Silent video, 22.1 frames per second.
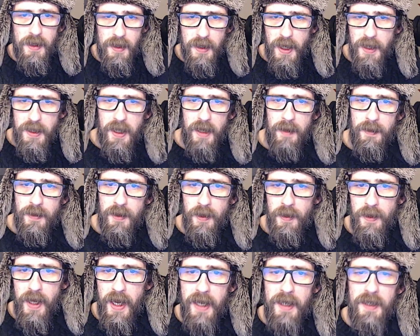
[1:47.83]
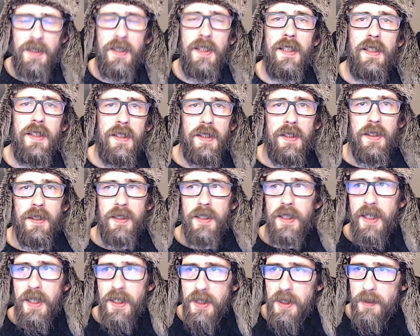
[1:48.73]
setup.exe. This is
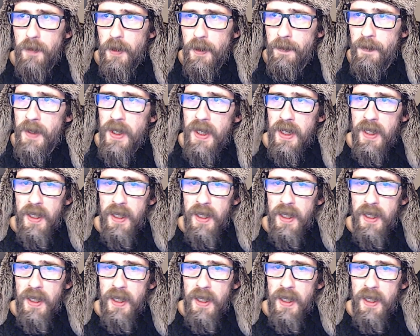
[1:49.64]
the easy one.